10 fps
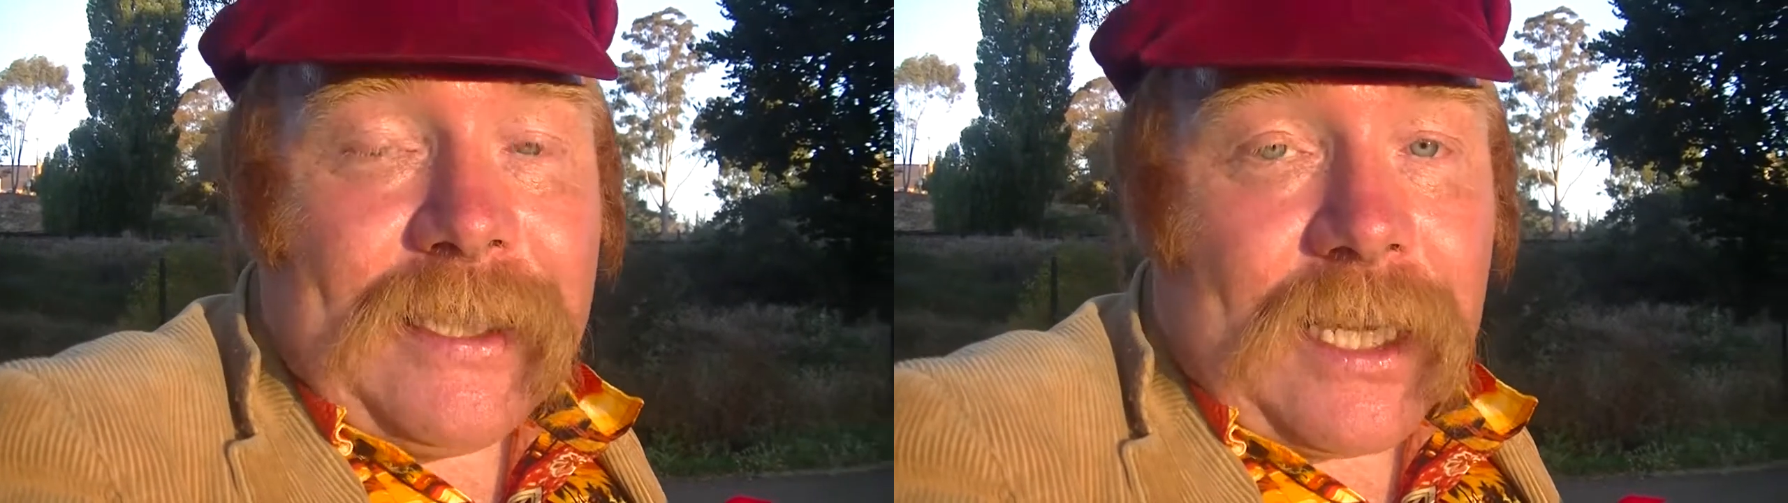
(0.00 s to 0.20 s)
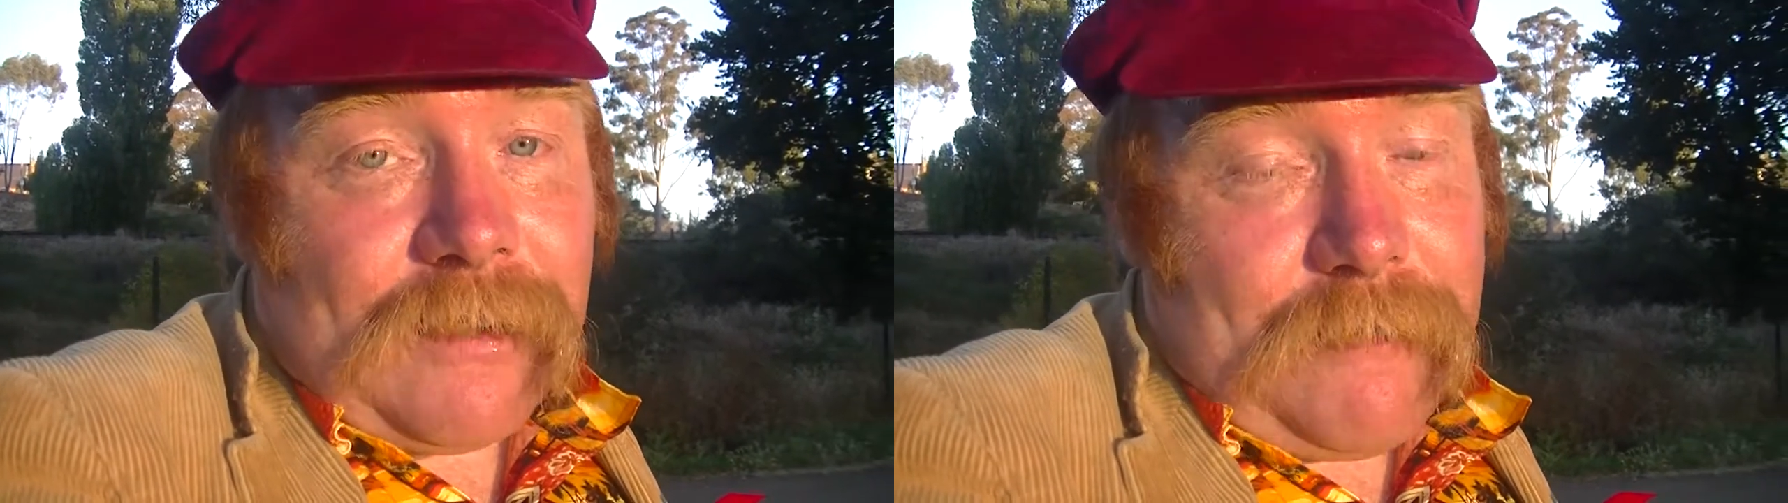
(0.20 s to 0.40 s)

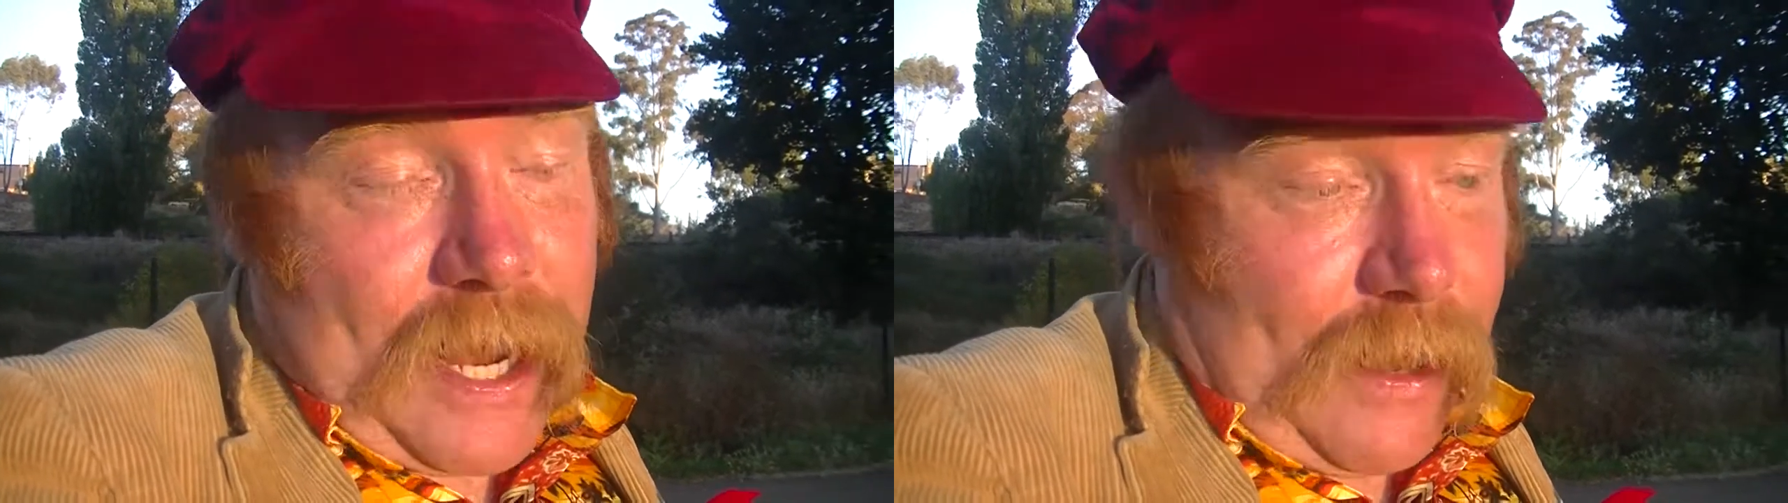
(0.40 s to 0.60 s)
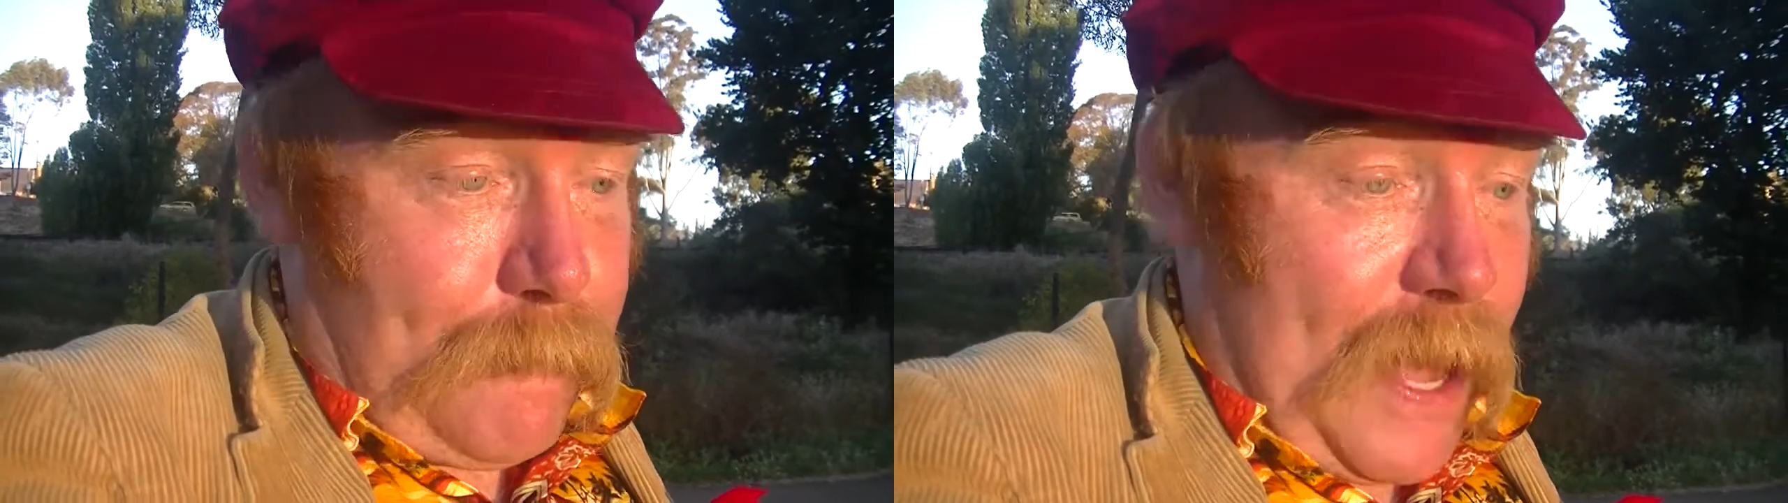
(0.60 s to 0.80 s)
and doesn't
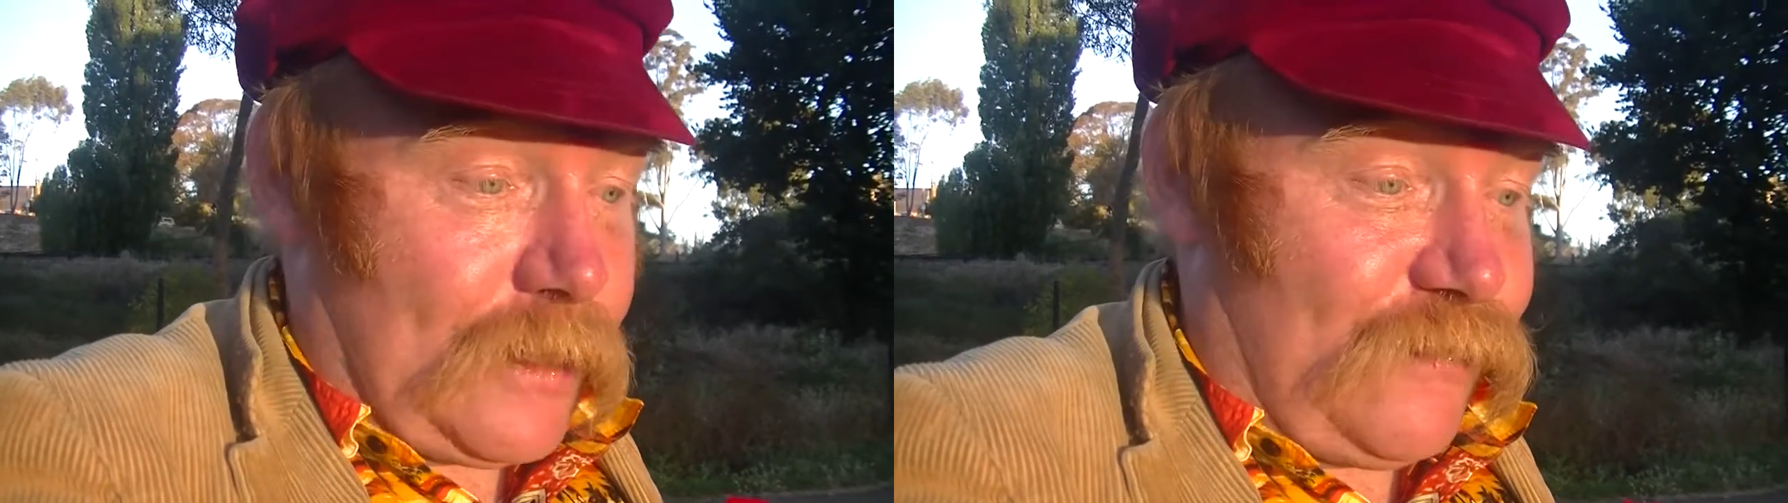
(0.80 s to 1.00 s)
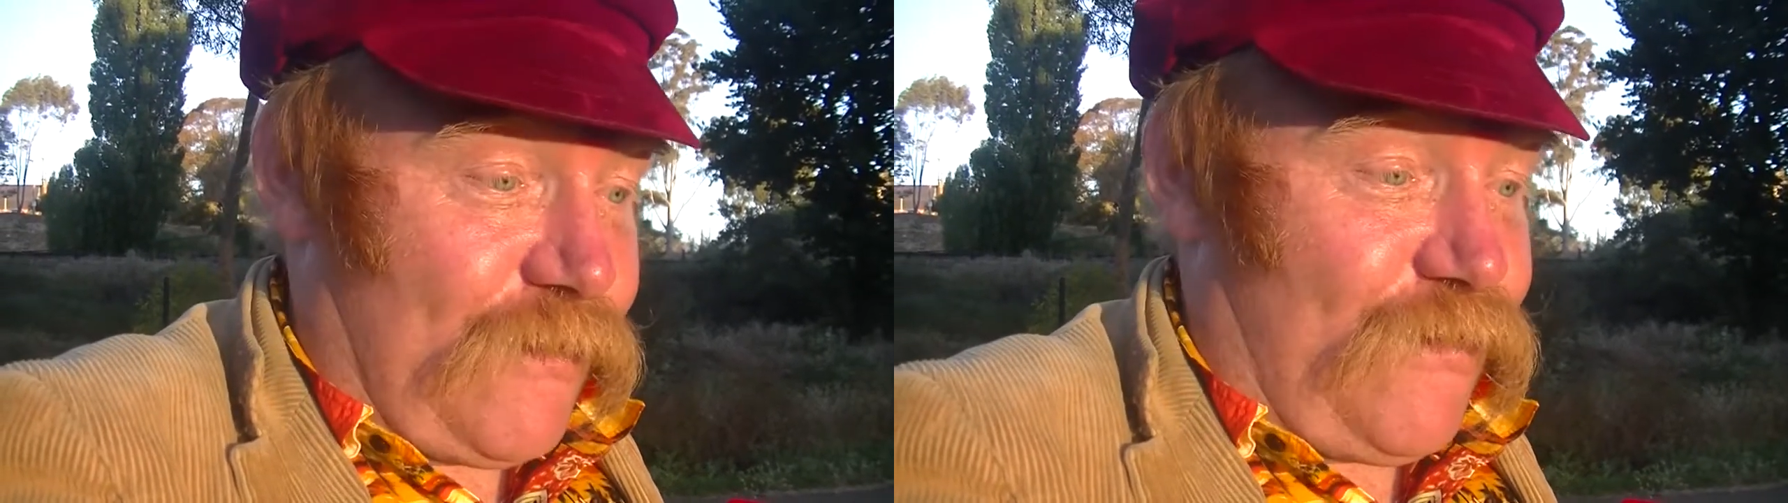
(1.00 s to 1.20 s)
make it
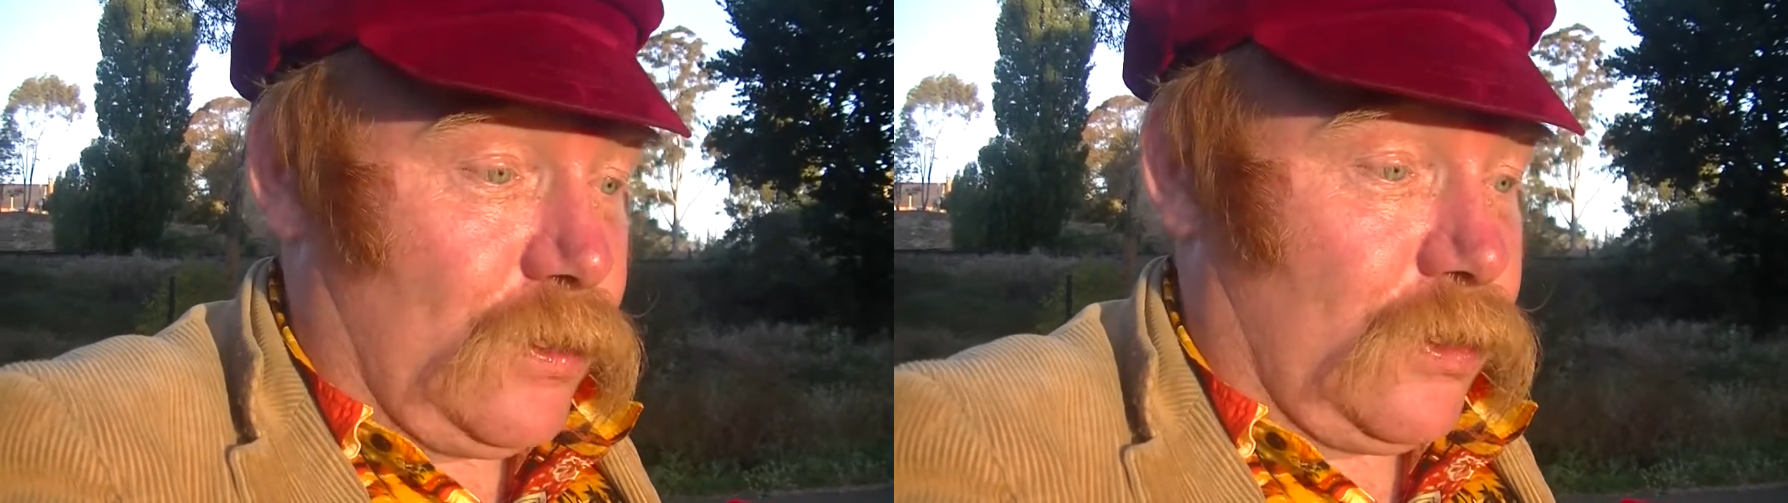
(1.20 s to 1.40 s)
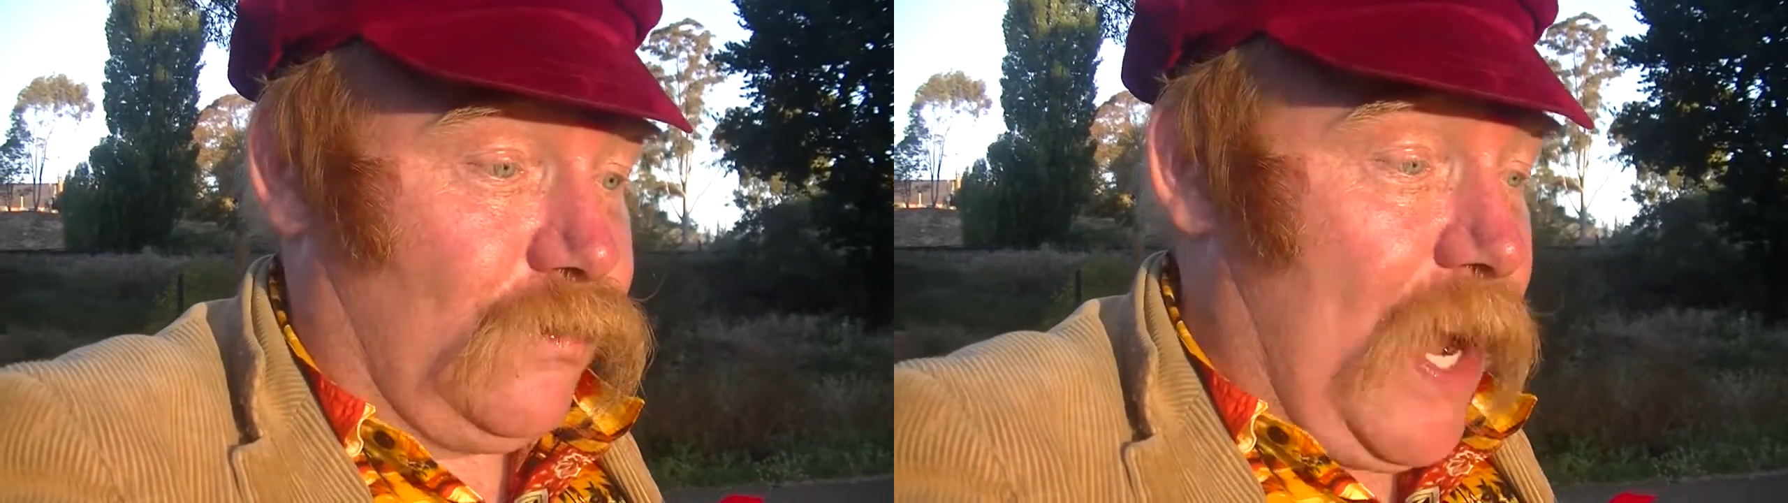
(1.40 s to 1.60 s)
part of the fossil